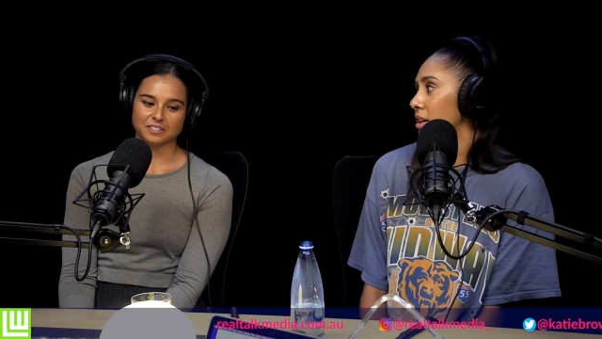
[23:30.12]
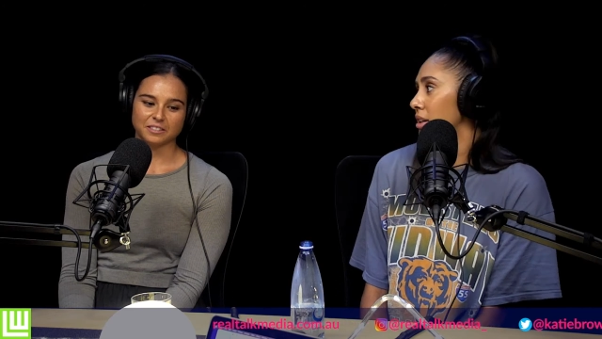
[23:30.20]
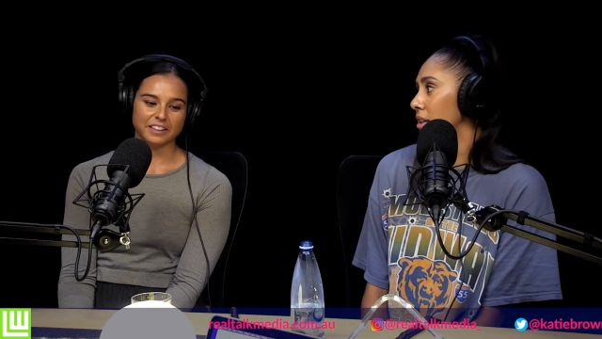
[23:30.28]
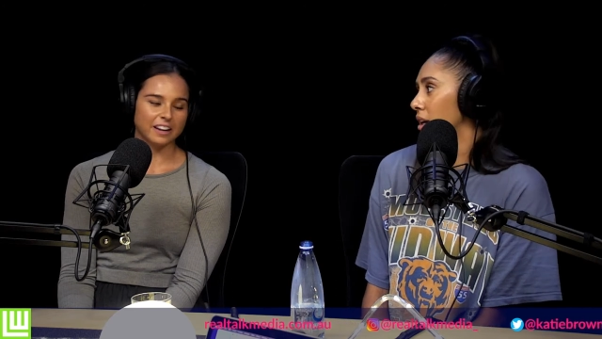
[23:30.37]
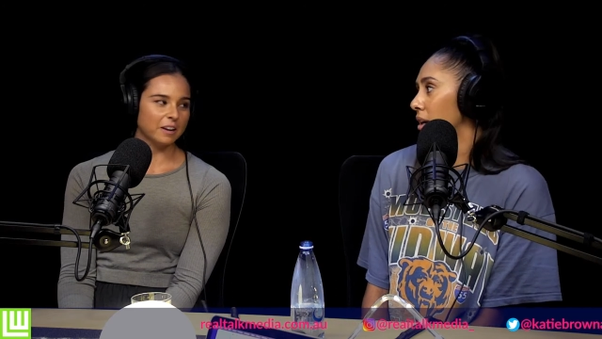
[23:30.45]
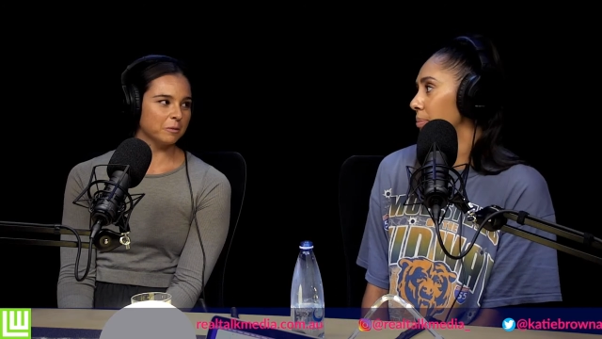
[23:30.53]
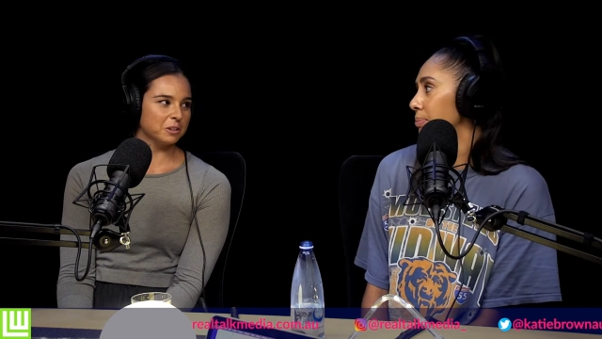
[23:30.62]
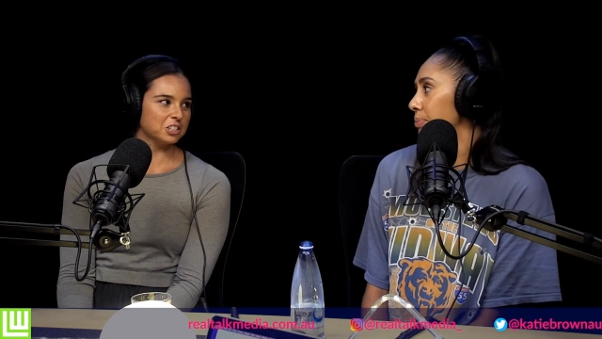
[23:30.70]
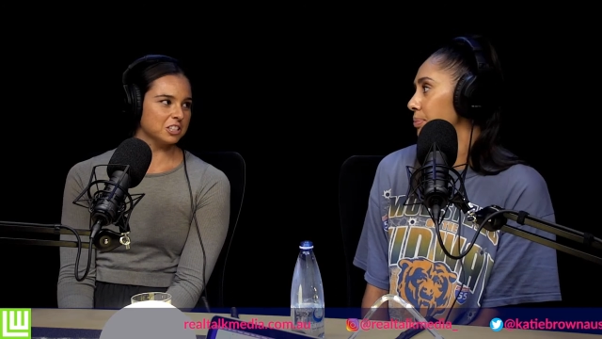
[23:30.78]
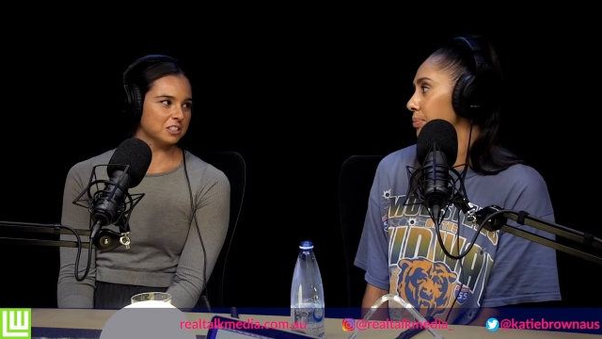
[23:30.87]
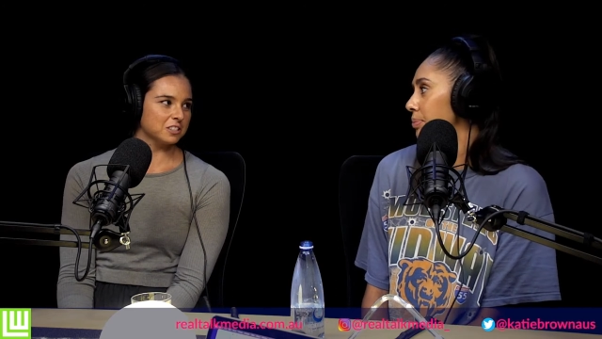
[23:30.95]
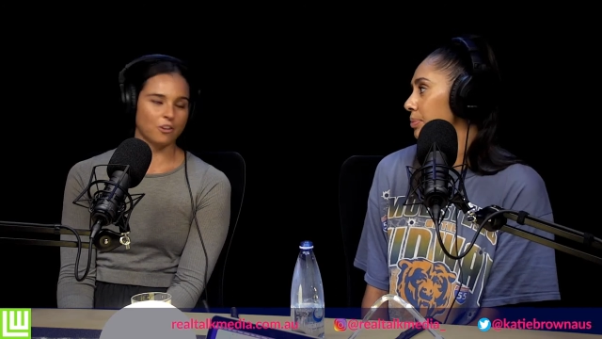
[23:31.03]
Speaker 1: Yeah, which
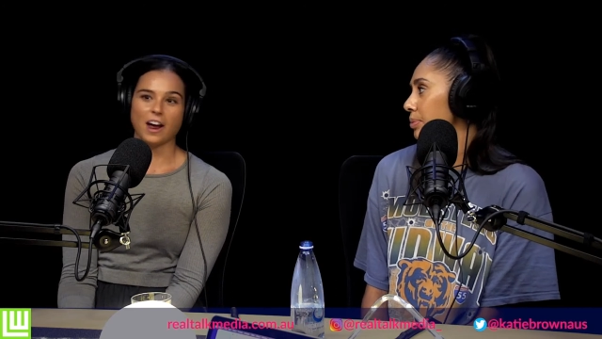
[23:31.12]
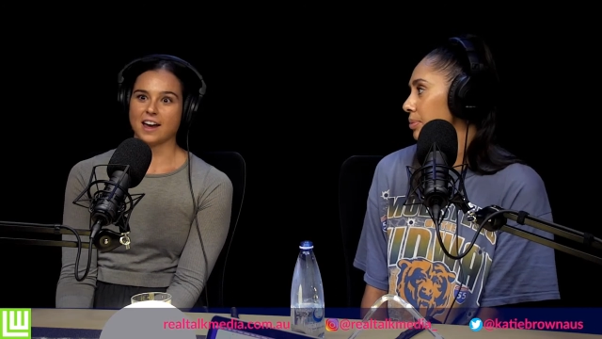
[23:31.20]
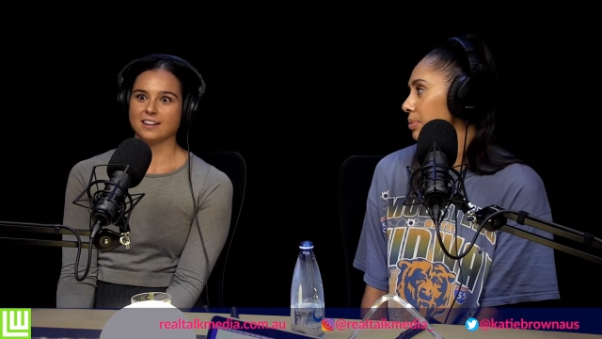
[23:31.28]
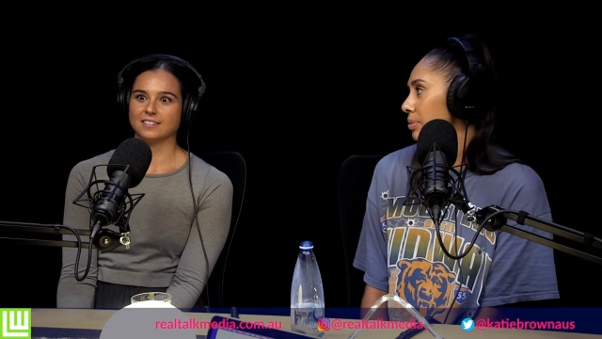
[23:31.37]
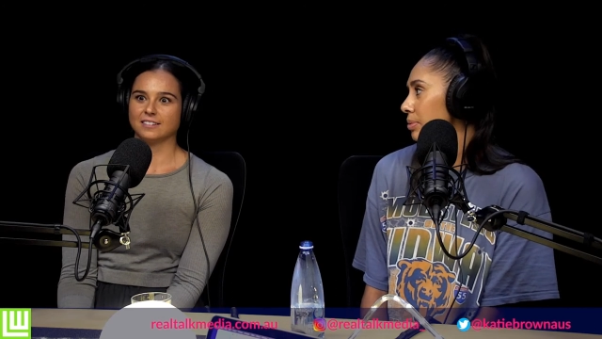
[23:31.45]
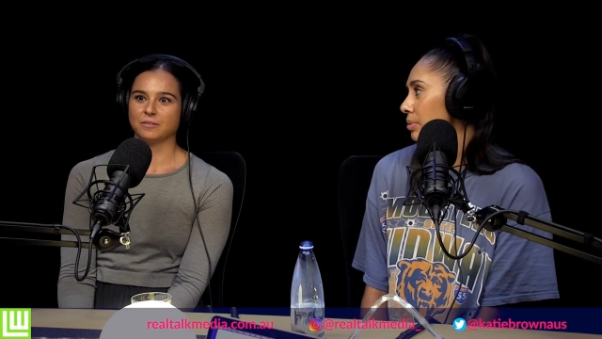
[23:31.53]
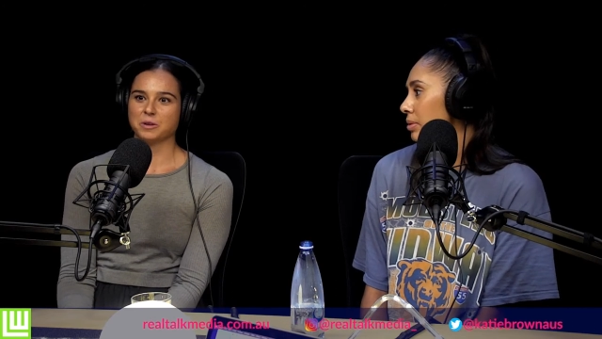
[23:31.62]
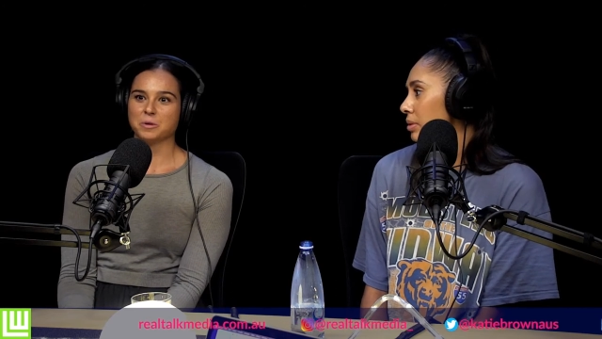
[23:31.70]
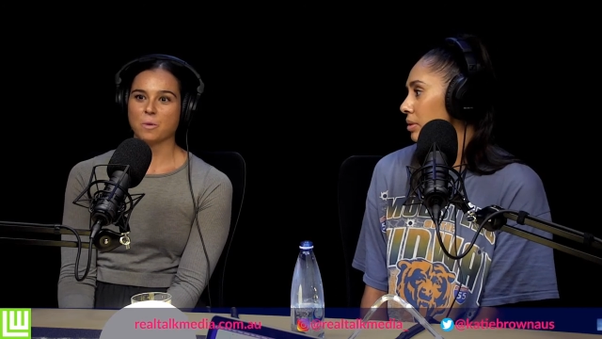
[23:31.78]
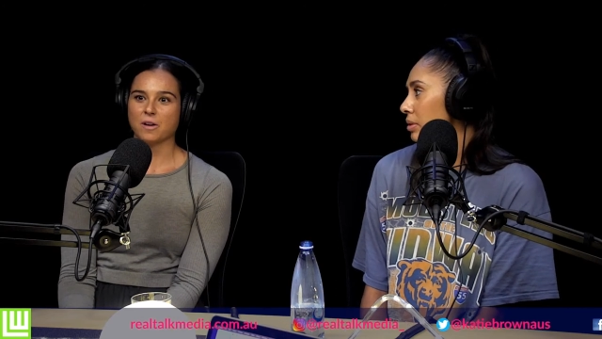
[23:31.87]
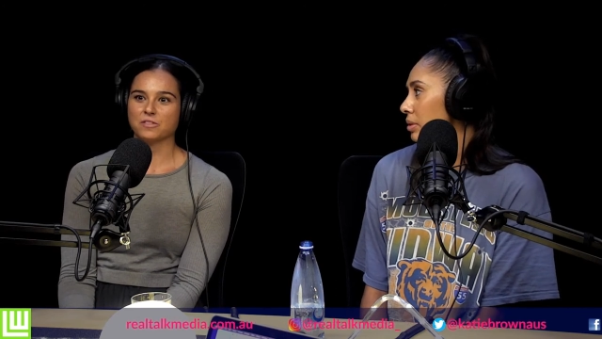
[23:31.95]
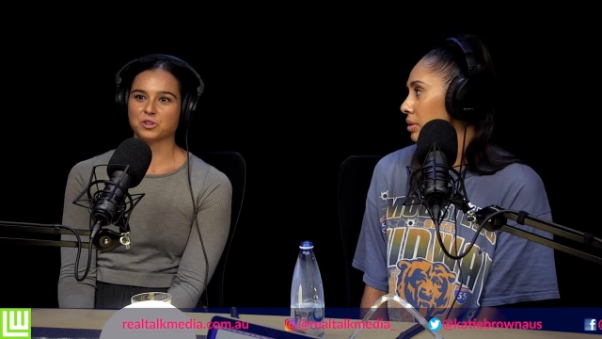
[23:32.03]
is great. We
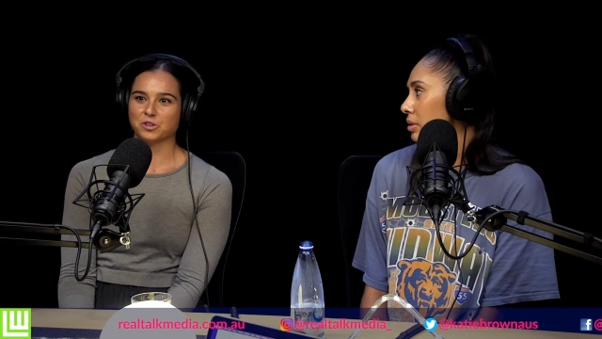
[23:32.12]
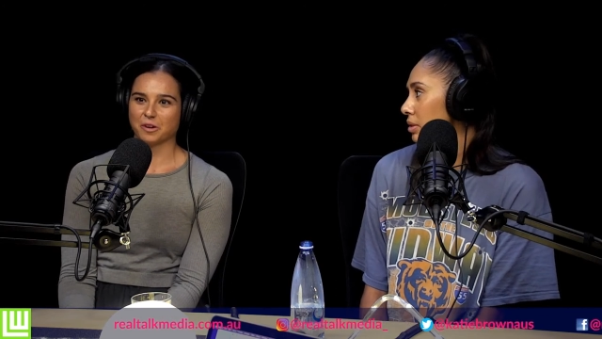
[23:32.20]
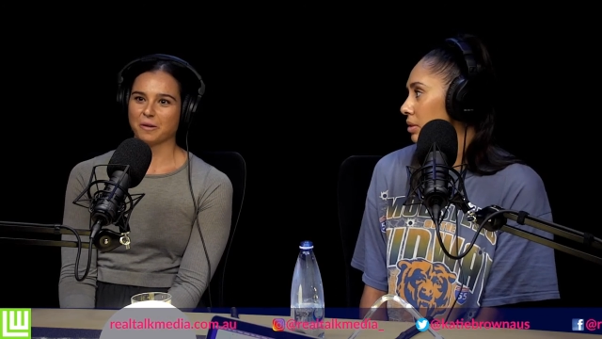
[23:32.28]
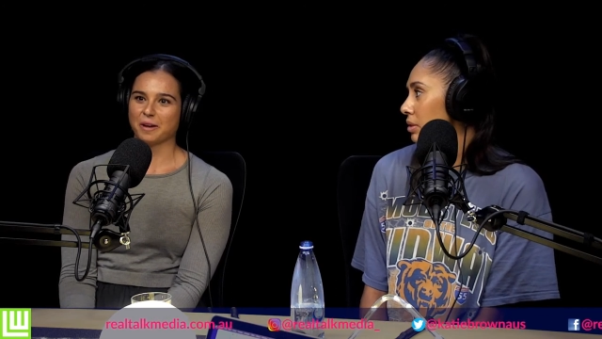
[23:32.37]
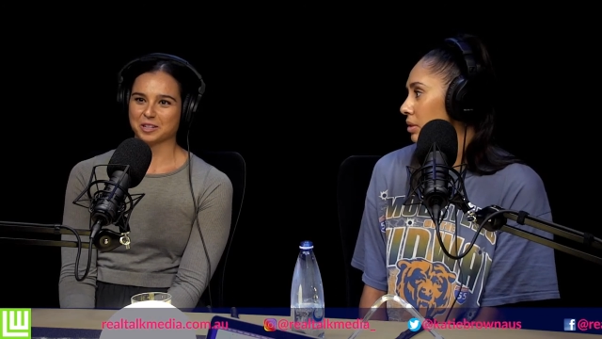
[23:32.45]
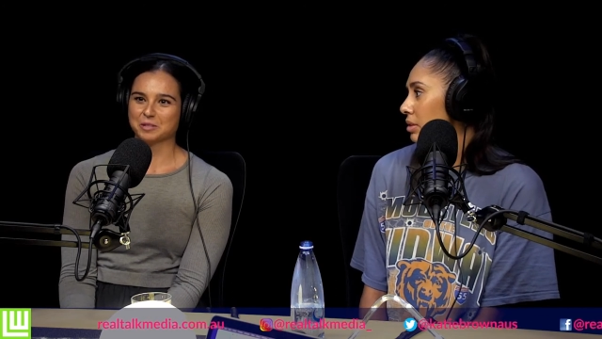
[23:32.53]
want to grow our